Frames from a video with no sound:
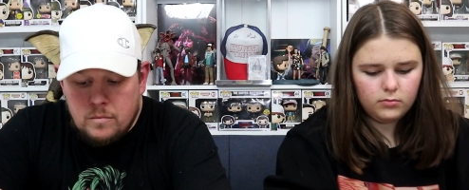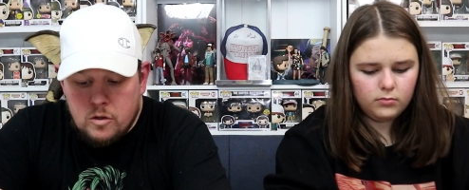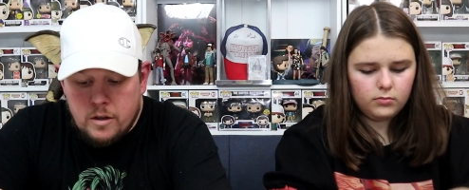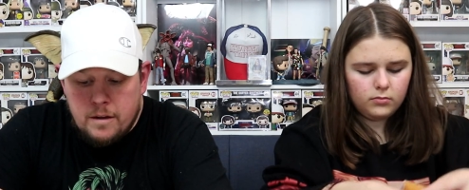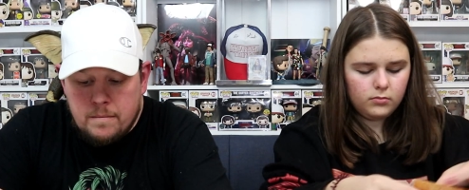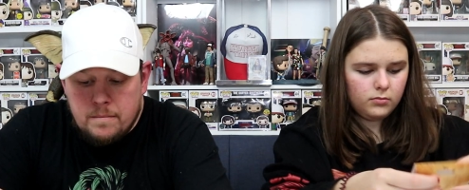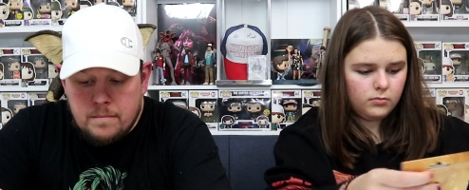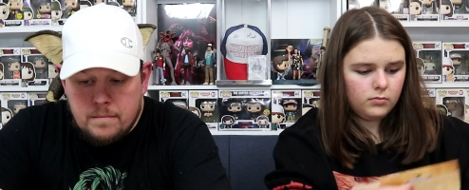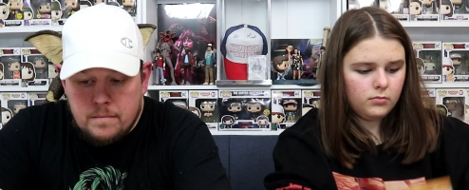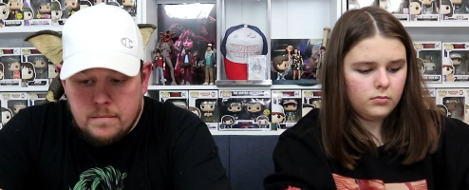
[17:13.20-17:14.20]
Speaker 1: So yeah,
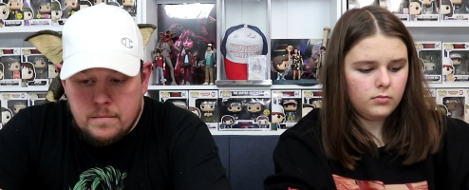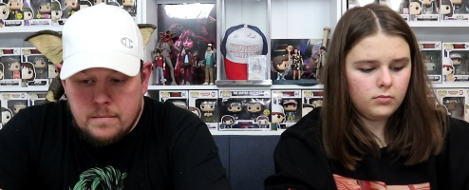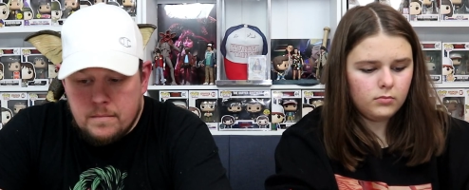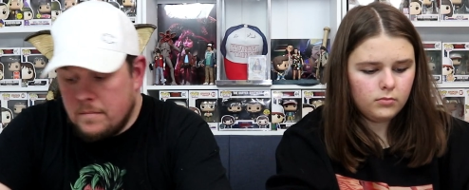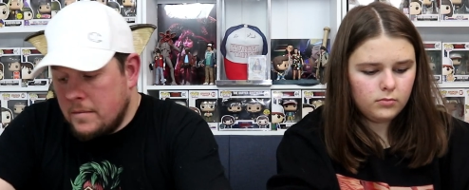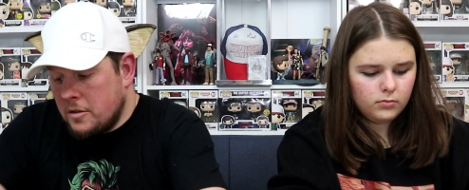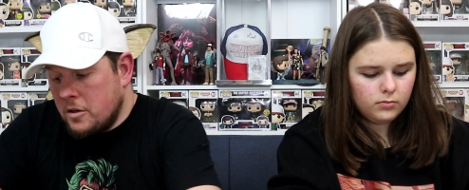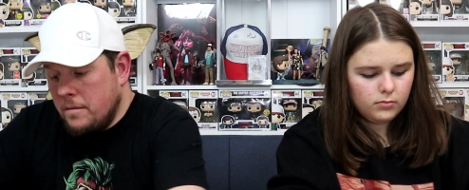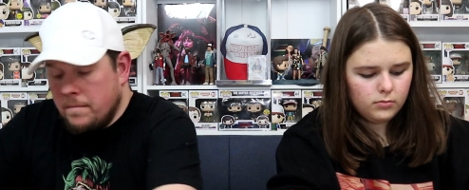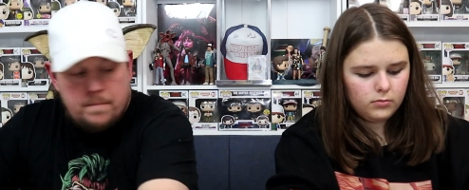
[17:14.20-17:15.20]
let's
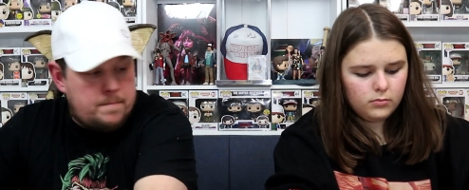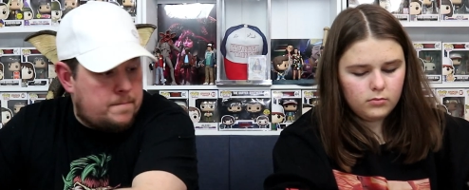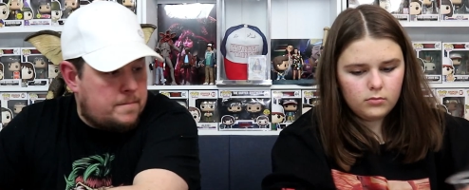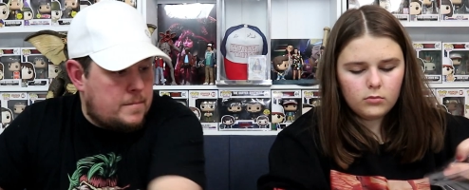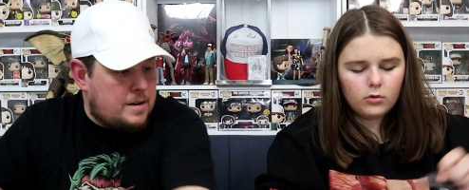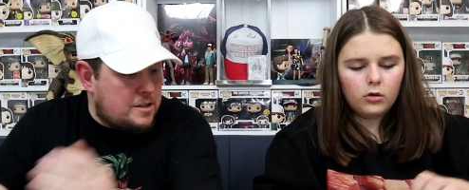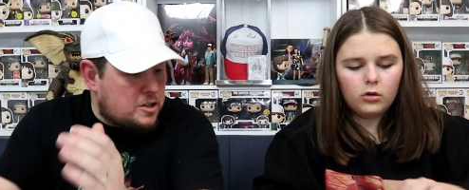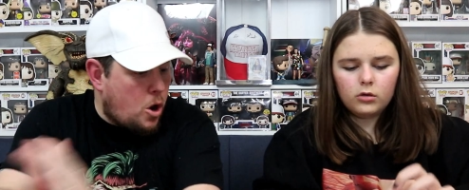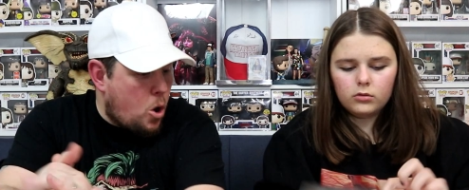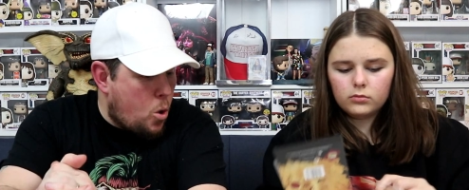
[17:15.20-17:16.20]
go. let's
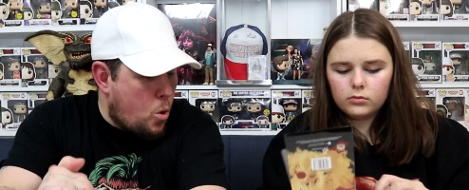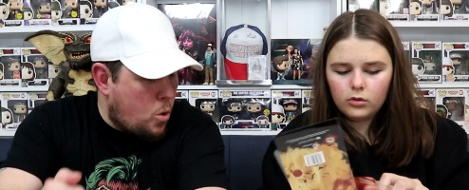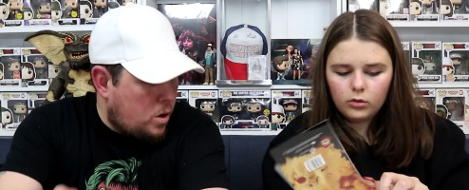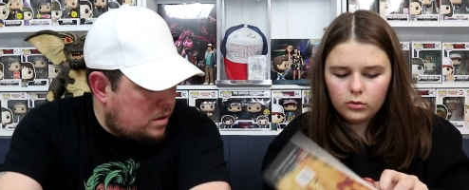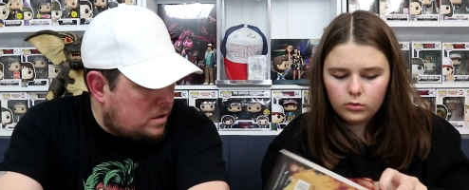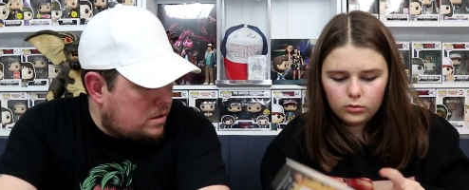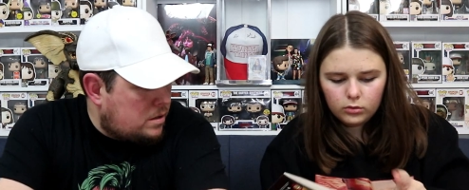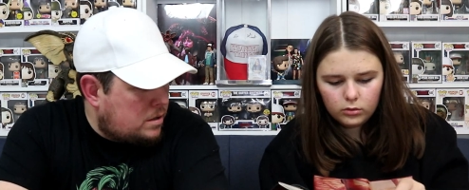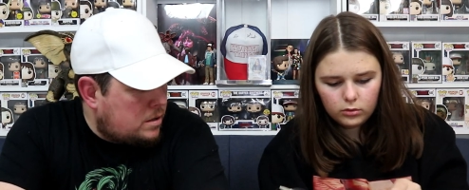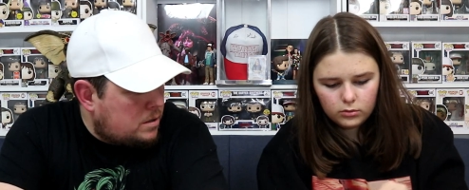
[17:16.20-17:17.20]
oh, go.
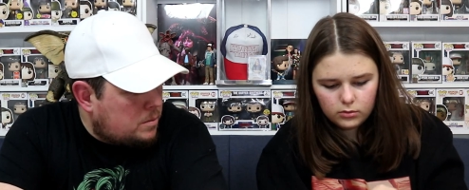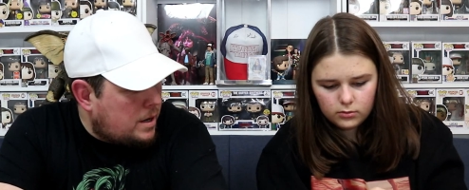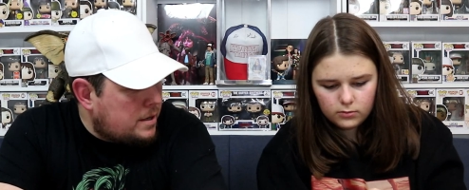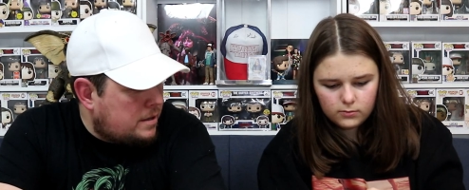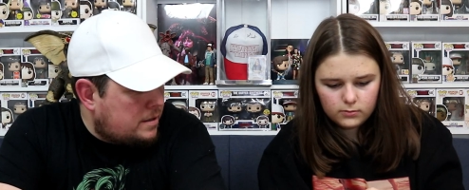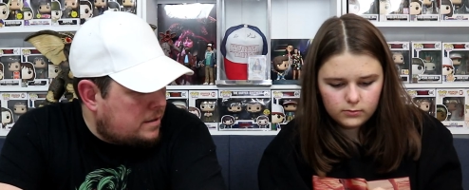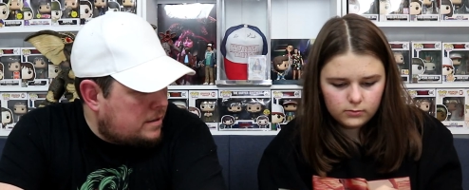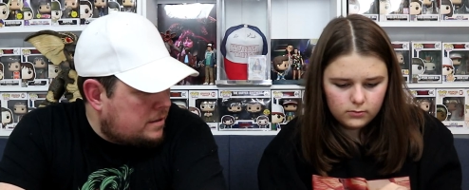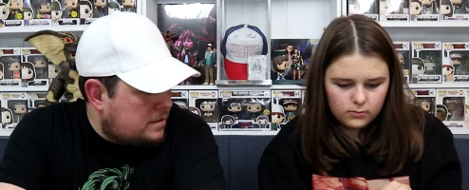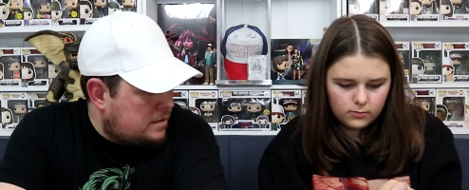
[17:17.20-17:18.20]
No. Why?
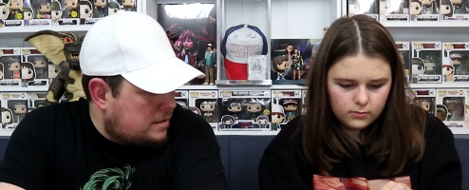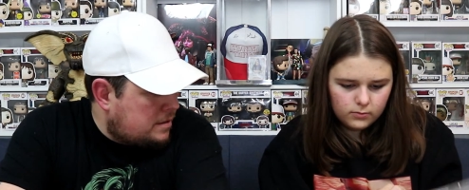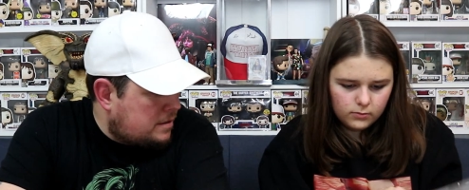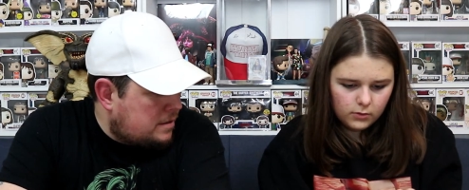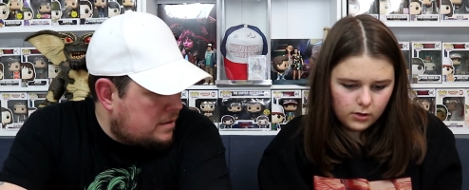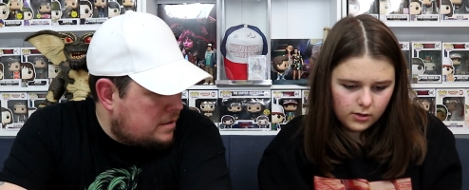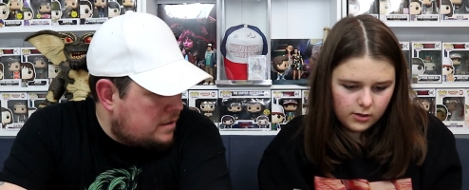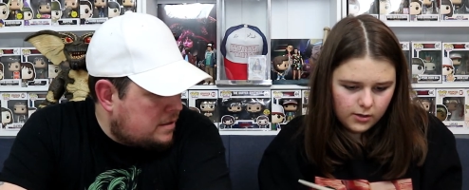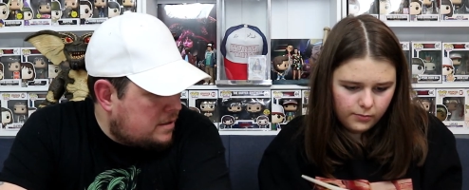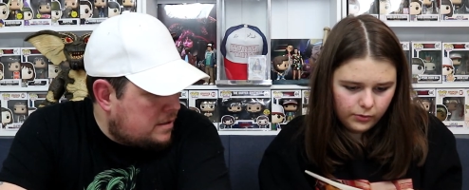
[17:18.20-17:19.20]
Speaker 2: I
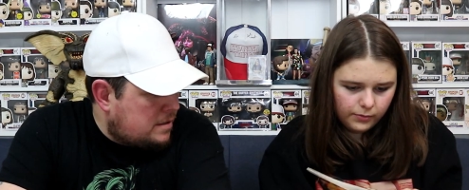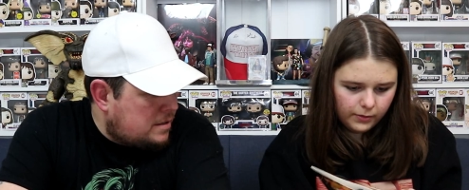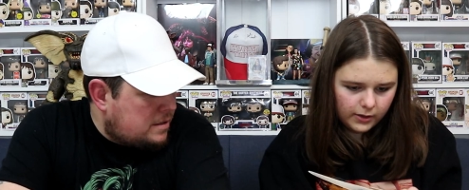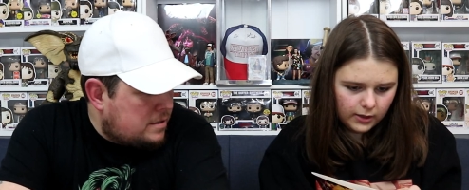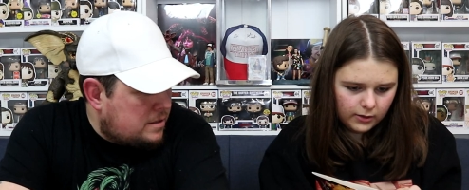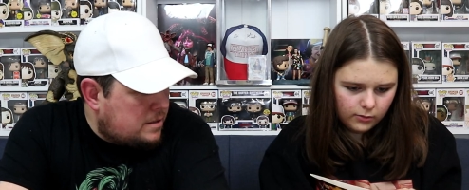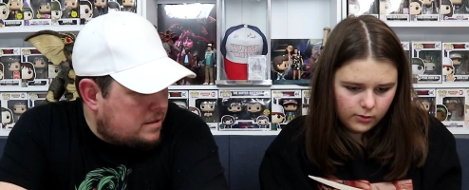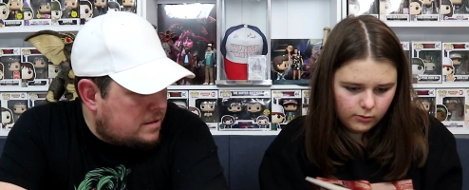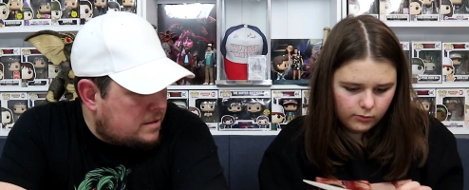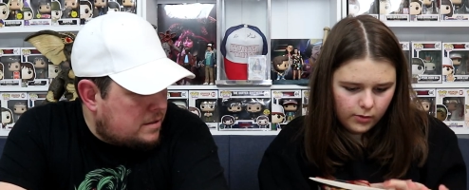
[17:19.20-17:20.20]
need to put it back in.
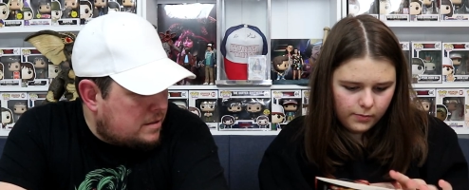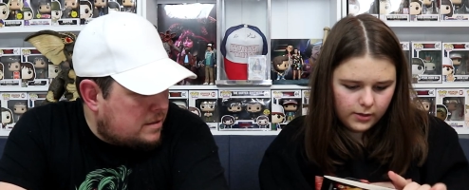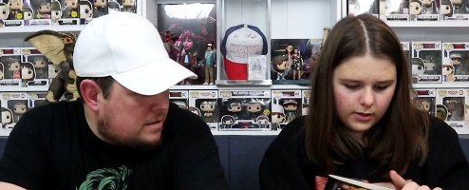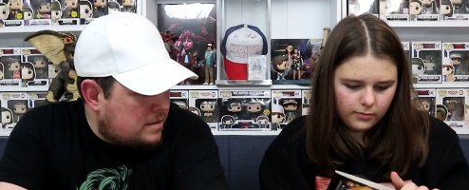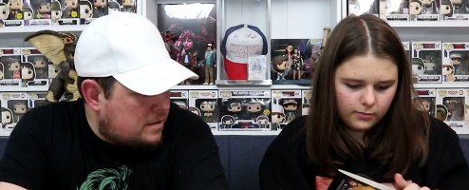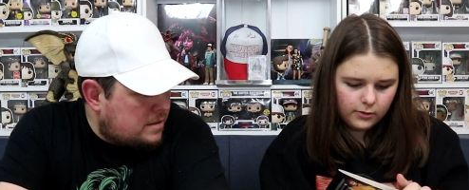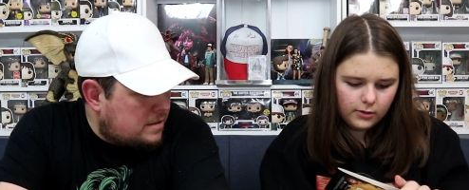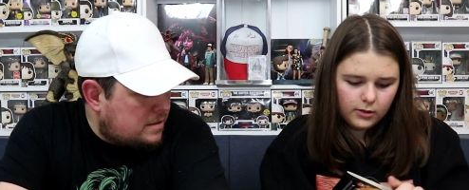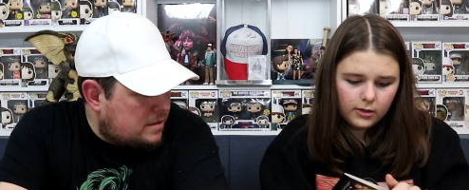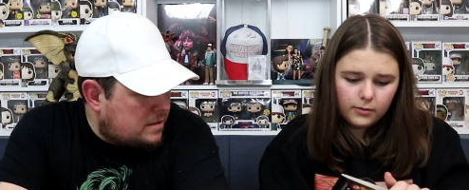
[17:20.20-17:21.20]
ripping it. And
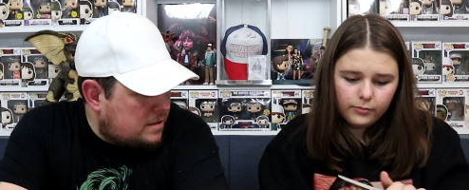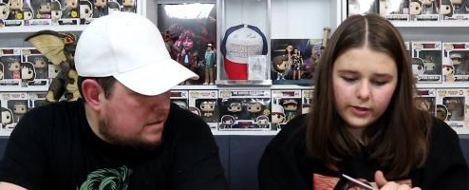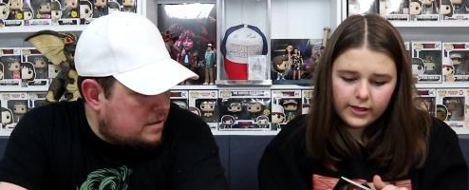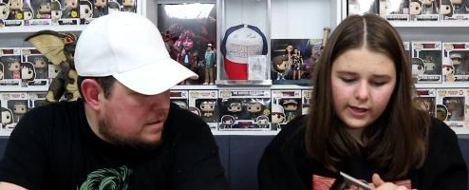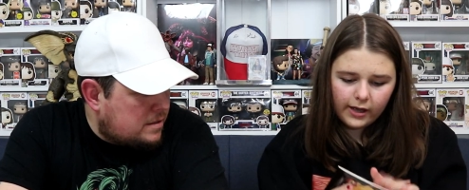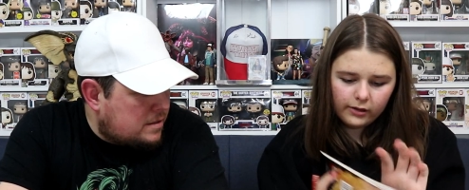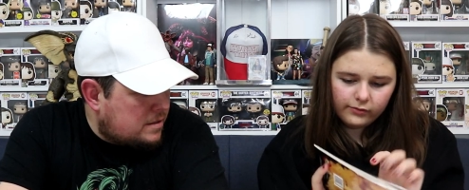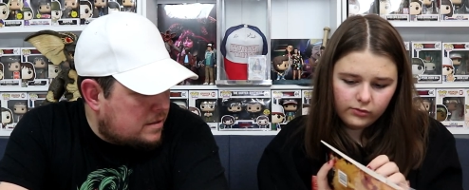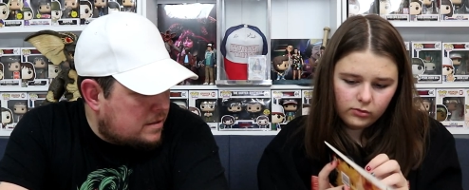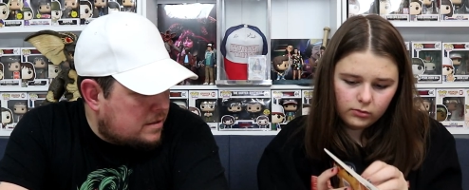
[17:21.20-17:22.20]
be
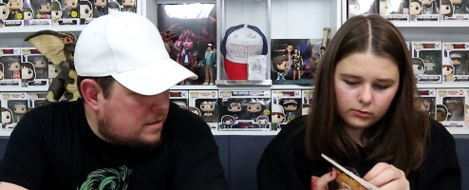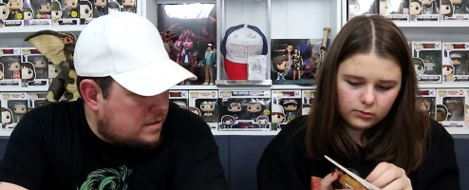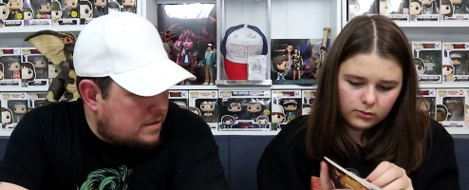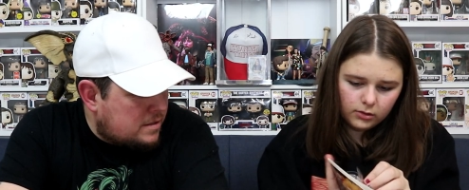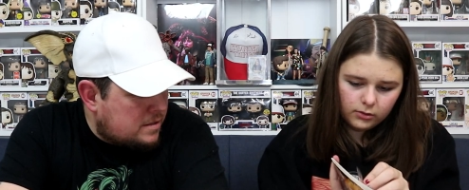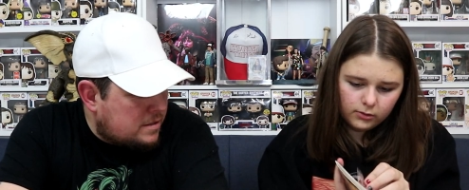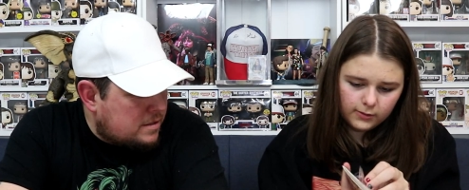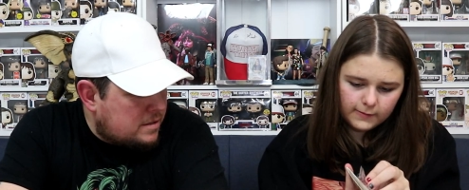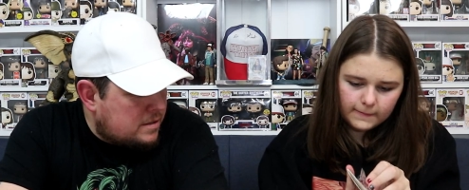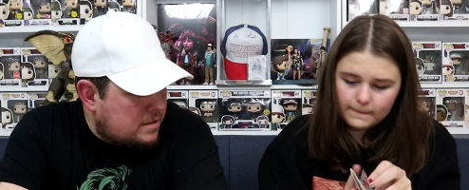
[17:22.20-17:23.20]
careful. You know.